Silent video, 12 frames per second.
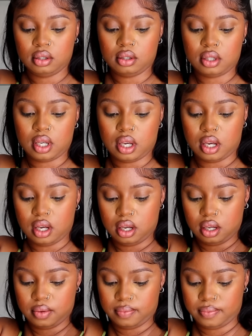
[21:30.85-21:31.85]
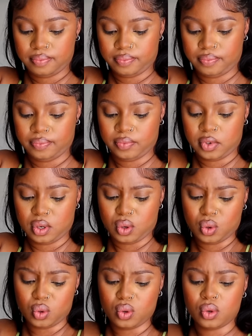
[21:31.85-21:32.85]
okay.
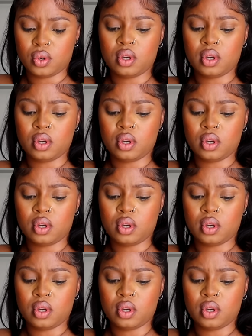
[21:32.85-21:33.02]
Ooh.